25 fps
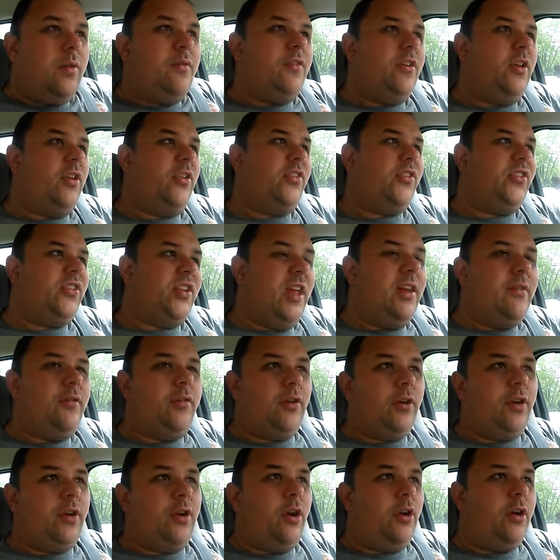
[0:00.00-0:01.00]
We feel
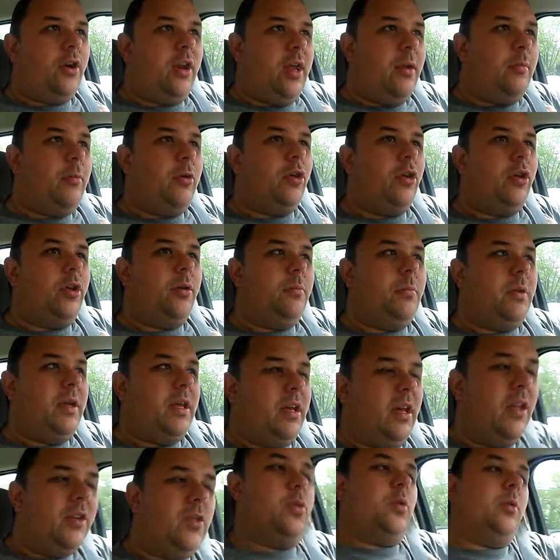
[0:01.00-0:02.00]
safer in our neighborhood
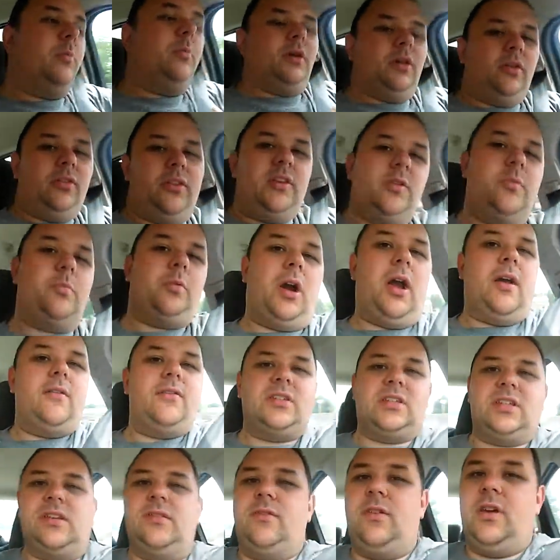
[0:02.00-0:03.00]
because we built this
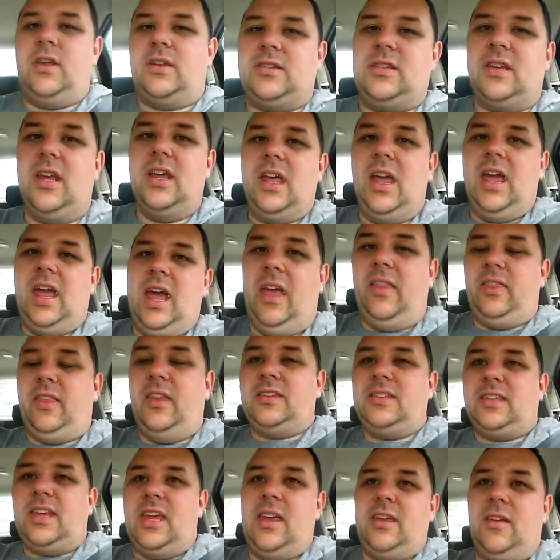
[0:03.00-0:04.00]
privacy fence. And
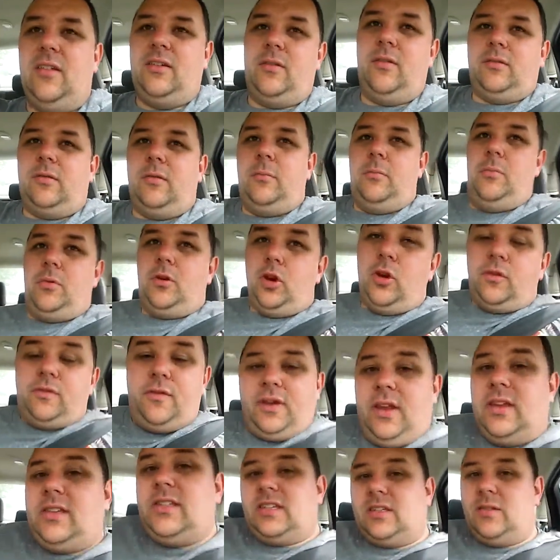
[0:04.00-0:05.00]
they say
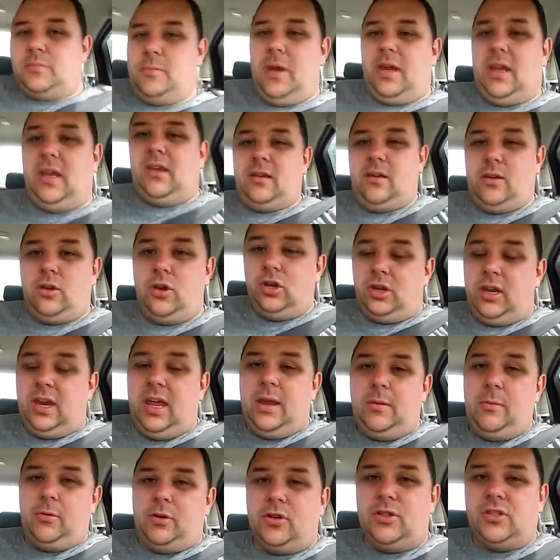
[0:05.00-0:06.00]
good fences make good
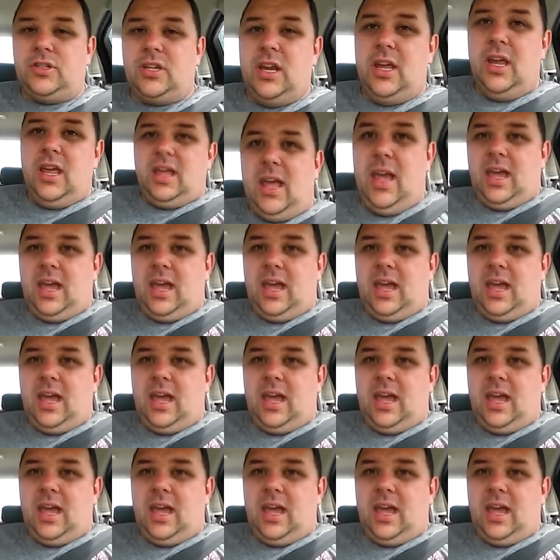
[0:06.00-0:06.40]
neighbors.